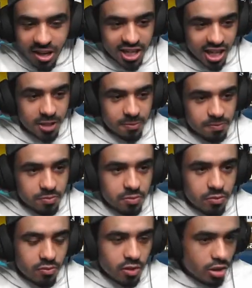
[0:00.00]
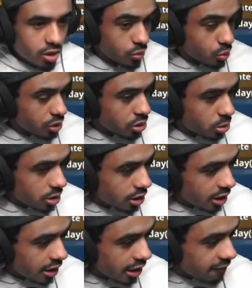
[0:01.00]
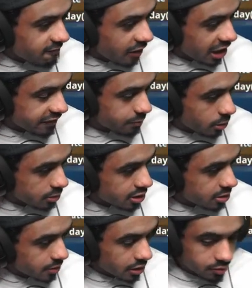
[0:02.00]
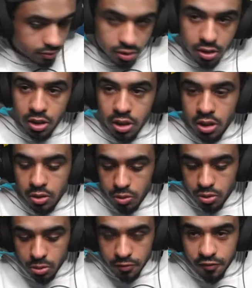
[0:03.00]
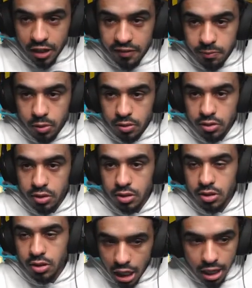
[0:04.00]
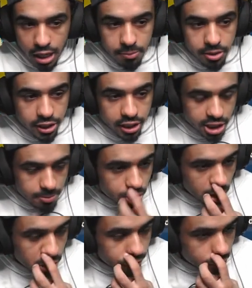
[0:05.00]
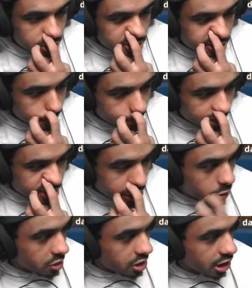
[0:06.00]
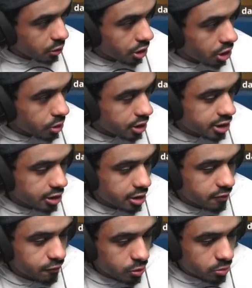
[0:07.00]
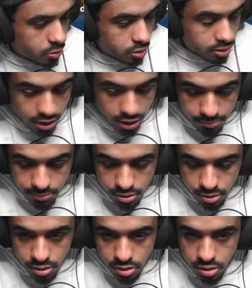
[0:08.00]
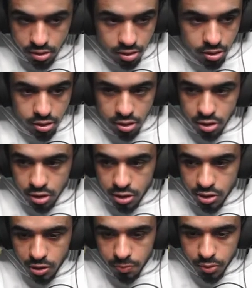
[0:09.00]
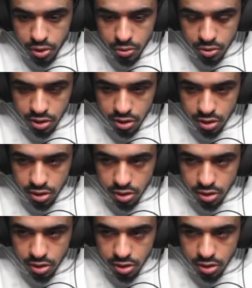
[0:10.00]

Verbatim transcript: Okay. We're doing uh, five multis, man. We're doing five multis. I'm gonna keep going for his skill page anyway. I, I wanna get it a few more times. Because I'll be using it.